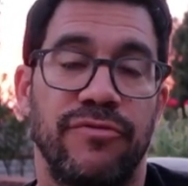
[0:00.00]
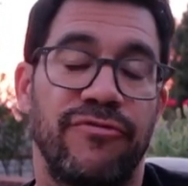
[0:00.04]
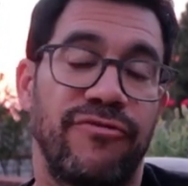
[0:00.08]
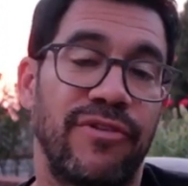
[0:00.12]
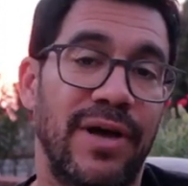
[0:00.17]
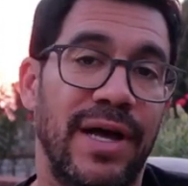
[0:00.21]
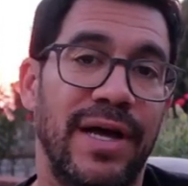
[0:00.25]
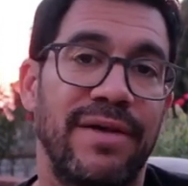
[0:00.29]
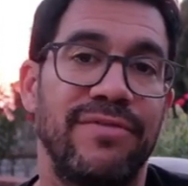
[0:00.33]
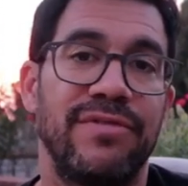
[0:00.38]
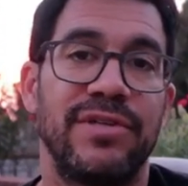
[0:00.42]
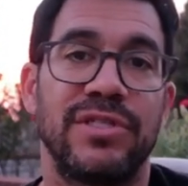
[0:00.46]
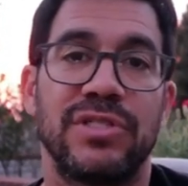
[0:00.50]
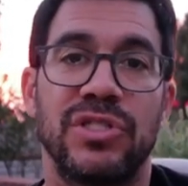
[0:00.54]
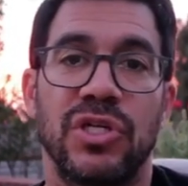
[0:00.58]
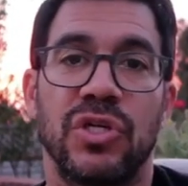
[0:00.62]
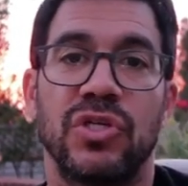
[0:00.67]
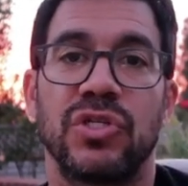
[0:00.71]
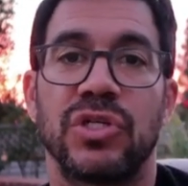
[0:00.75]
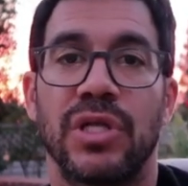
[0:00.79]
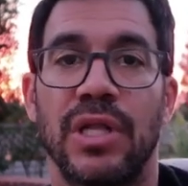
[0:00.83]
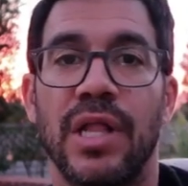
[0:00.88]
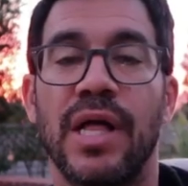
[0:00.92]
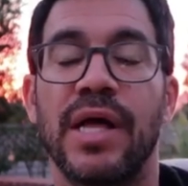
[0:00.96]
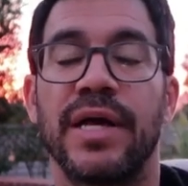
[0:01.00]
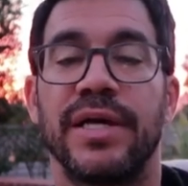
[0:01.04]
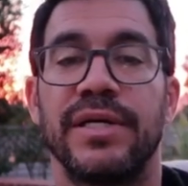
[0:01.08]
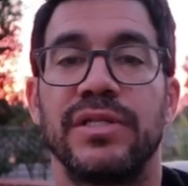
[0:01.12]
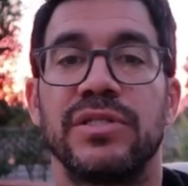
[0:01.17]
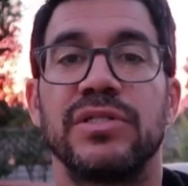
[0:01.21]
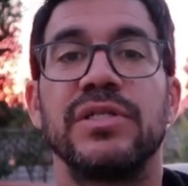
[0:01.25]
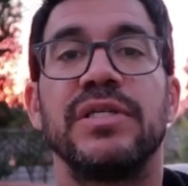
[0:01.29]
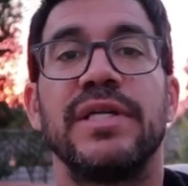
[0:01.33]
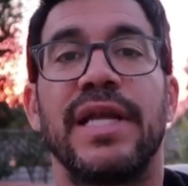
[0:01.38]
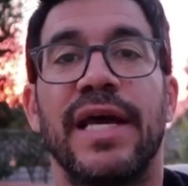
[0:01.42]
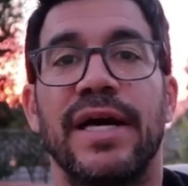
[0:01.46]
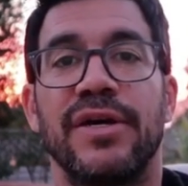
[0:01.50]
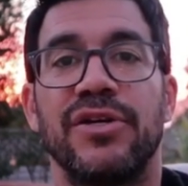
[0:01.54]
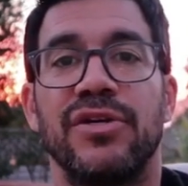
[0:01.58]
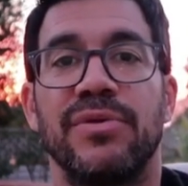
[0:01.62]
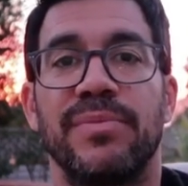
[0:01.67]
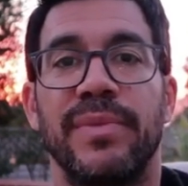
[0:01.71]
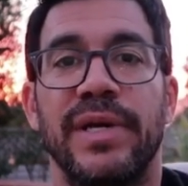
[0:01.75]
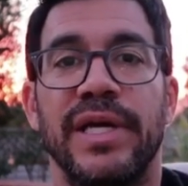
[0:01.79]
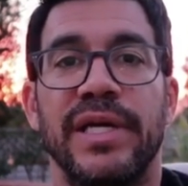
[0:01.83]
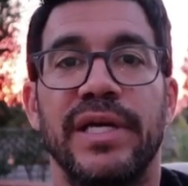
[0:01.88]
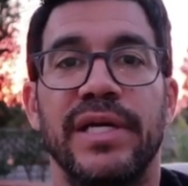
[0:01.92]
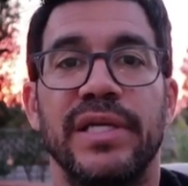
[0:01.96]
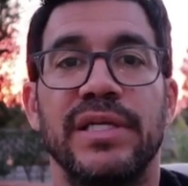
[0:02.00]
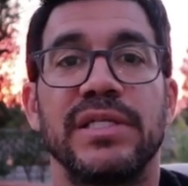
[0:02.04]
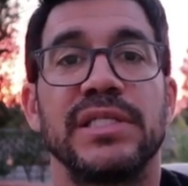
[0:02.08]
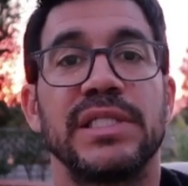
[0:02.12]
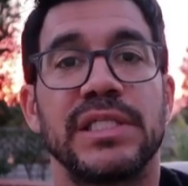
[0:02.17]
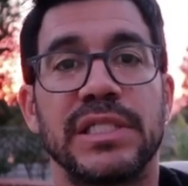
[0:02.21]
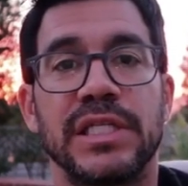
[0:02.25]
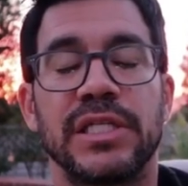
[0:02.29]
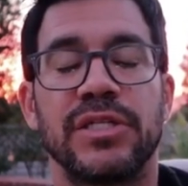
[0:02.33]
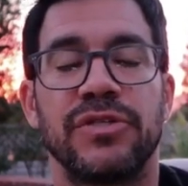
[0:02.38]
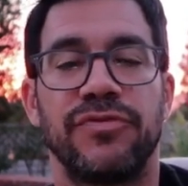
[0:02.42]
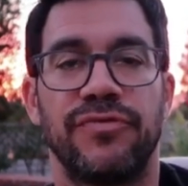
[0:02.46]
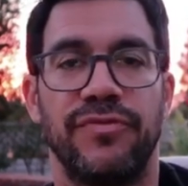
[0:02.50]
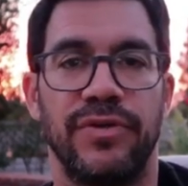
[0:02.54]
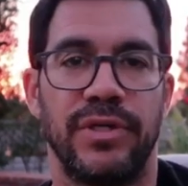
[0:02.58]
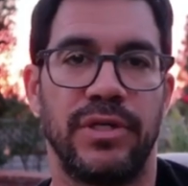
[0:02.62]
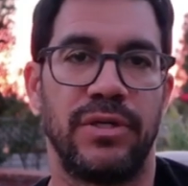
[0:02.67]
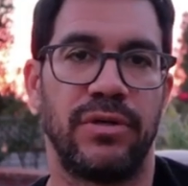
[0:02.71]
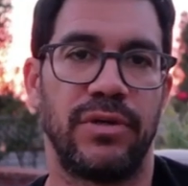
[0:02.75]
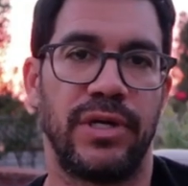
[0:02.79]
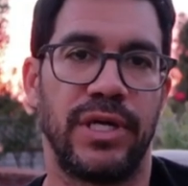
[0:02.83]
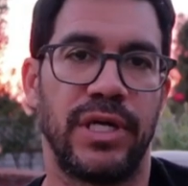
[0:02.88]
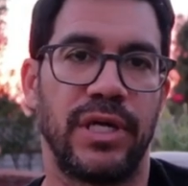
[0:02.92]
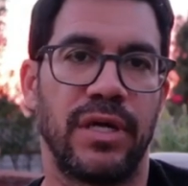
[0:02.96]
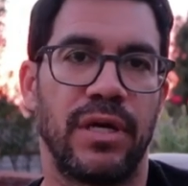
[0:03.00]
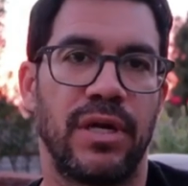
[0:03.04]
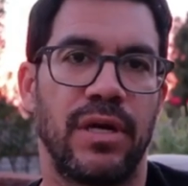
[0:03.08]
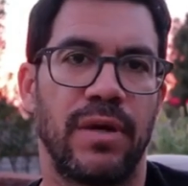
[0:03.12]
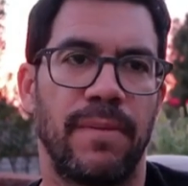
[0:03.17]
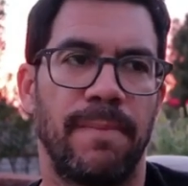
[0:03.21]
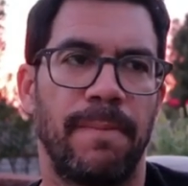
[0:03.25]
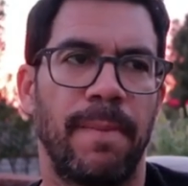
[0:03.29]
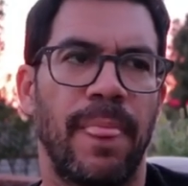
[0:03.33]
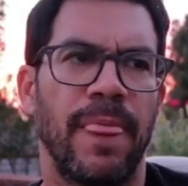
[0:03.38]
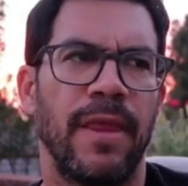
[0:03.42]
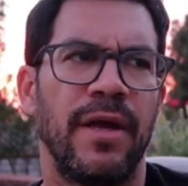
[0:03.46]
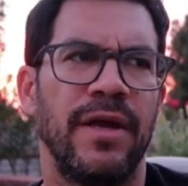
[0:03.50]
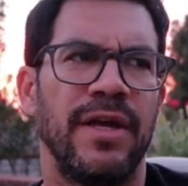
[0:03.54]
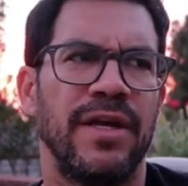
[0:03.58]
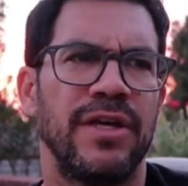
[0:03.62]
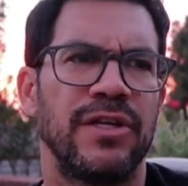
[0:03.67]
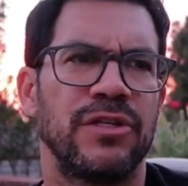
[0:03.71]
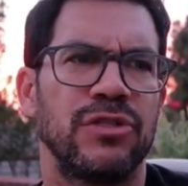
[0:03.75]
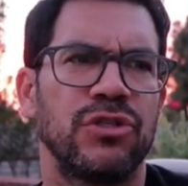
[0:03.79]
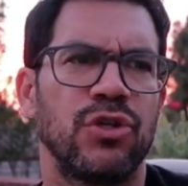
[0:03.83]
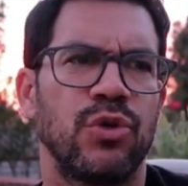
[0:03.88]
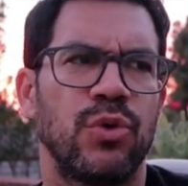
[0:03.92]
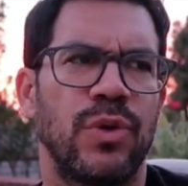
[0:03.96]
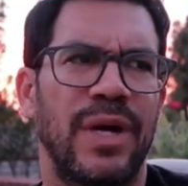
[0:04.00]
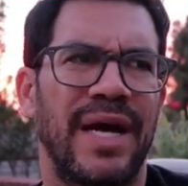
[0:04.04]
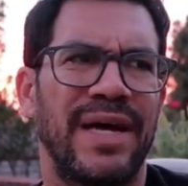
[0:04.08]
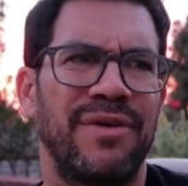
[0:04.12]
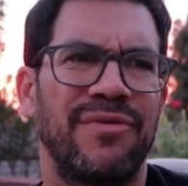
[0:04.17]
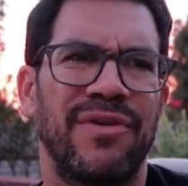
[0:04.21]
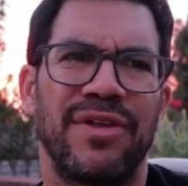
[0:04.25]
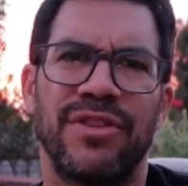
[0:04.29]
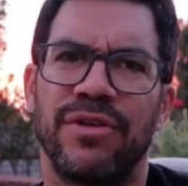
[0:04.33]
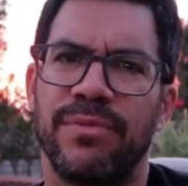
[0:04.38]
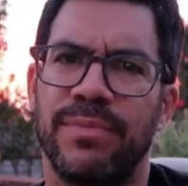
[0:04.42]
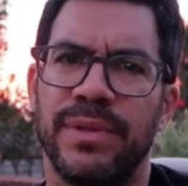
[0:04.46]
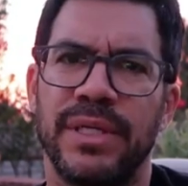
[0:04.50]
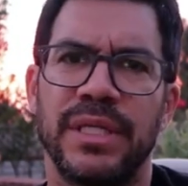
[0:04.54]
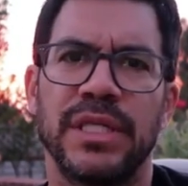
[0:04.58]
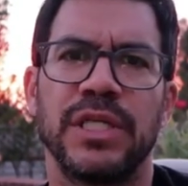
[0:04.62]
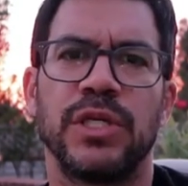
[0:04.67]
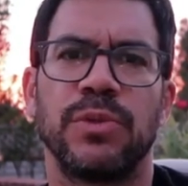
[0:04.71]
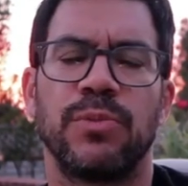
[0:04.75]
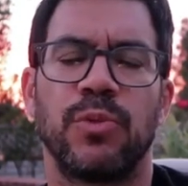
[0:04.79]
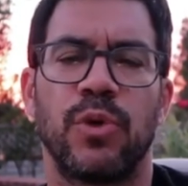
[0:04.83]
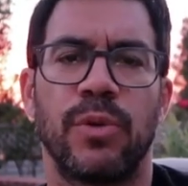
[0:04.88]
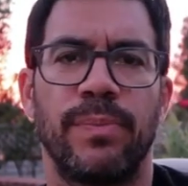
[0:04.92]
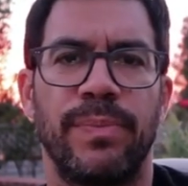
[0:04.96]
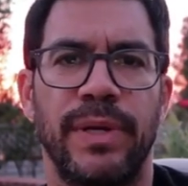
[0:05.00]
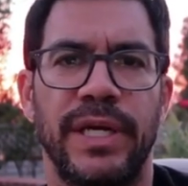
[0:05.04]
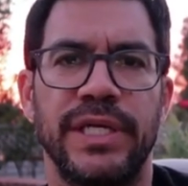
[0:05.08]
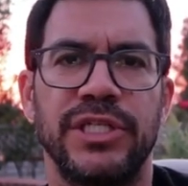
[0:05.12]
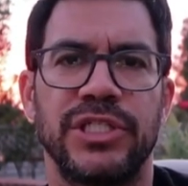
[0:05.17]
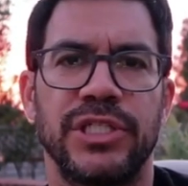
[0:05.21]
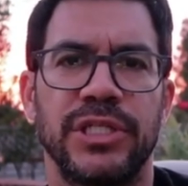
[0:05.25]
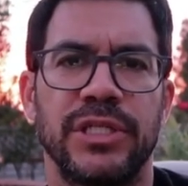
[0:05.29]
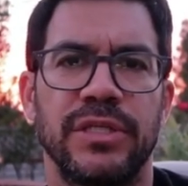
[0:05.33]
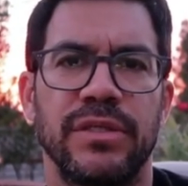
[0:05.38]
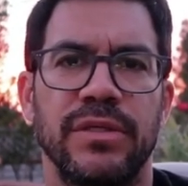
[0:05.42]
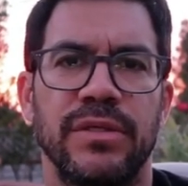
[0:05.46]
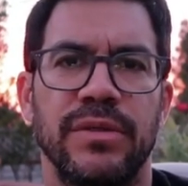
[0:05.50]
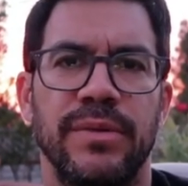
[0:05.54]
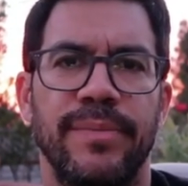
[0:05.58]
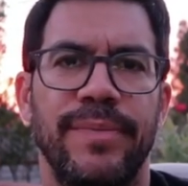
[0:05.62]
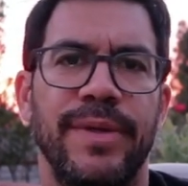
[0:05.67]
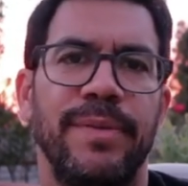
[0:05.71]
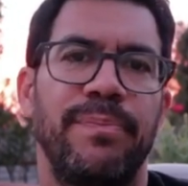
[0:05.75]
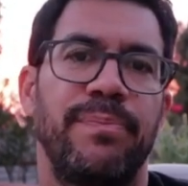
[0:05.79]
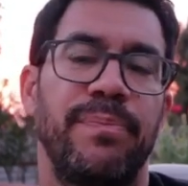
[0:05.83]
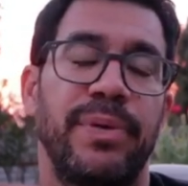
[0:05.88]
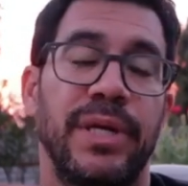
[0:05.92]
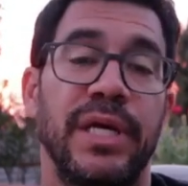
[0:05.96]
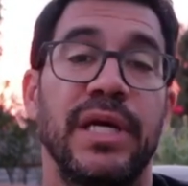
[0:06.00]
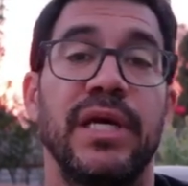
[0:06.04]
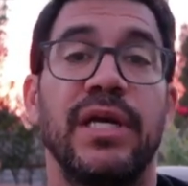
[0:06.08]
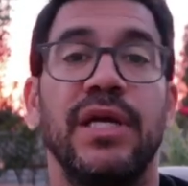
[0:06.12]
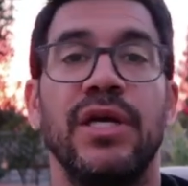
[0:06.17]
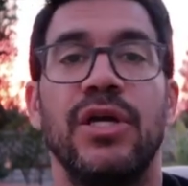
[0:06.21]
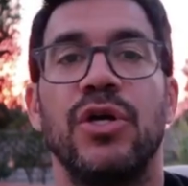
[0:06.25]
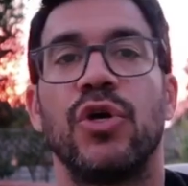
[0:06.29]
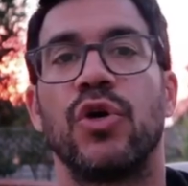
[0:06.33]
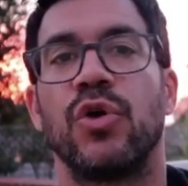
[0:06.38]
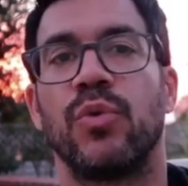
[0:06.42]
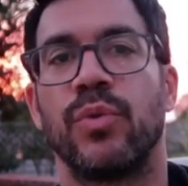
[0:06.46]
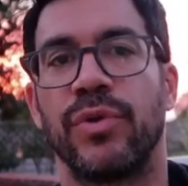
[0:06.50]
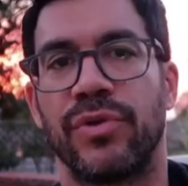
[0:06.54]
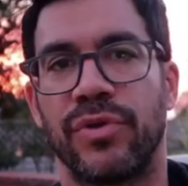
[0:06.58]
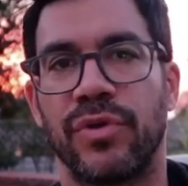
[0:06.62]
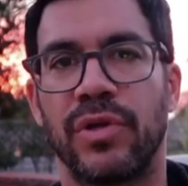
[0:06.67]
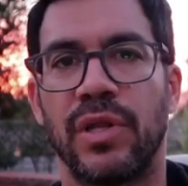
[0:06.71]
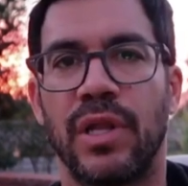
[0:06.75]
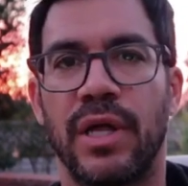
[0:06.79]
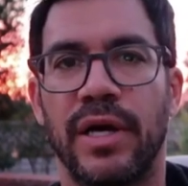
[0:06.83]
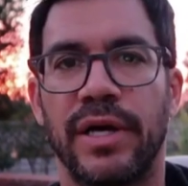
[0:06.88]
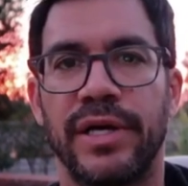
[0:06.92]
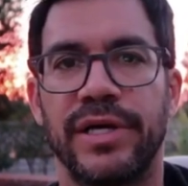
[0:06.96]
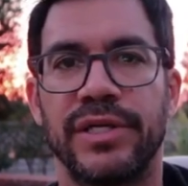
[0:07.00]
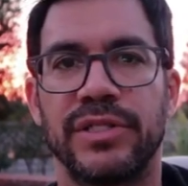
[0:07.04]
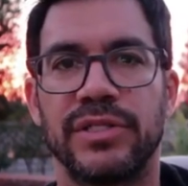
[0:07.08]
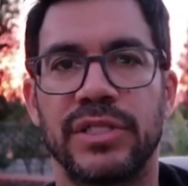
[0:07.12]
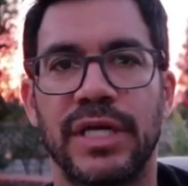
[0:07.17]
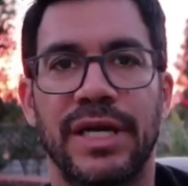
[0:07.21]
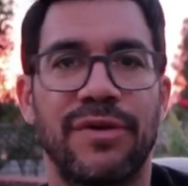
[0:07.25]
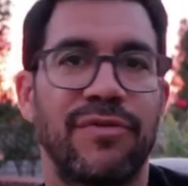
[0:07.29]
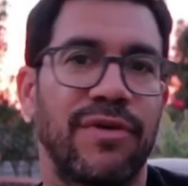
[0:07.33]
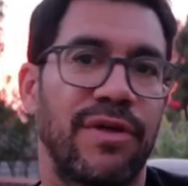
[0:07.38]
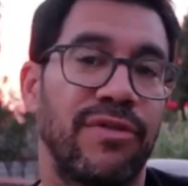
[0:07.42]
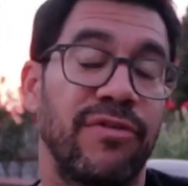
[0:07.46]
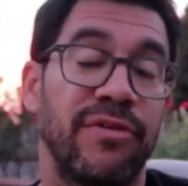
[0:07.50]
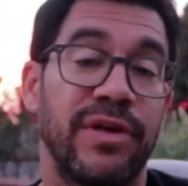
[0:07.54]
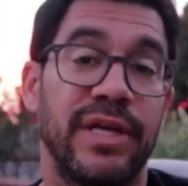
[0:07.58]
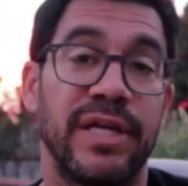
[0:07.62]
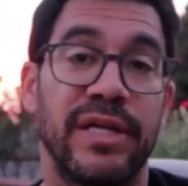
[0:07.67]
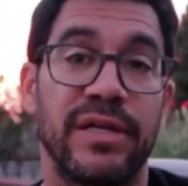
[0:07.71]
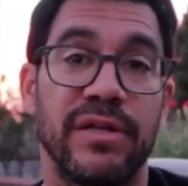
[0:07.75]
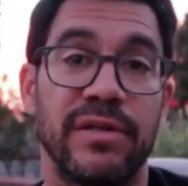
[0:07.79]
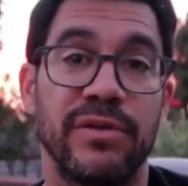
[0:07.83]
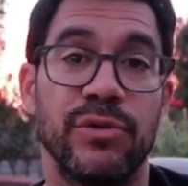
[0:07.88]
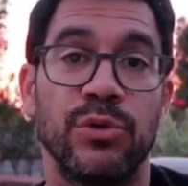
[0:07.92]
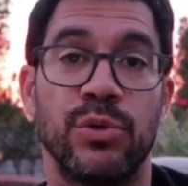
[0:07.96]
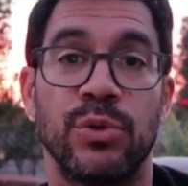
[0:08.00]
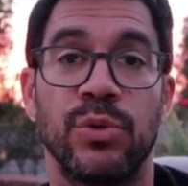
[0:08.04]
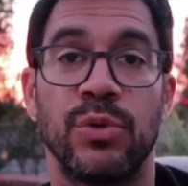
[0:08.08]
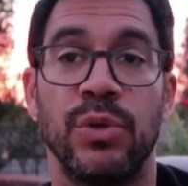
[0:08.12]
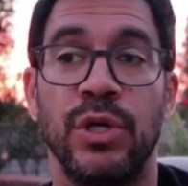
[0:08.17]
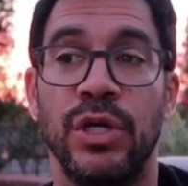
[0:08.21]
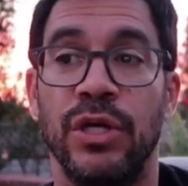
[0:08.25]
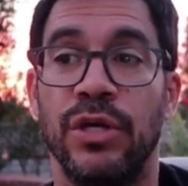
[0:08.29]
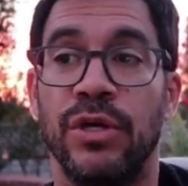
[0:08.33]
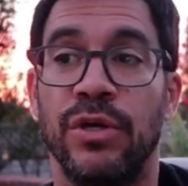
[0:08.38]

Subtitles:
5 to 6 clients, and now you're making a 6-figure income. So I'd rather be a little more patient, be pickier with clients. I'd rather get a little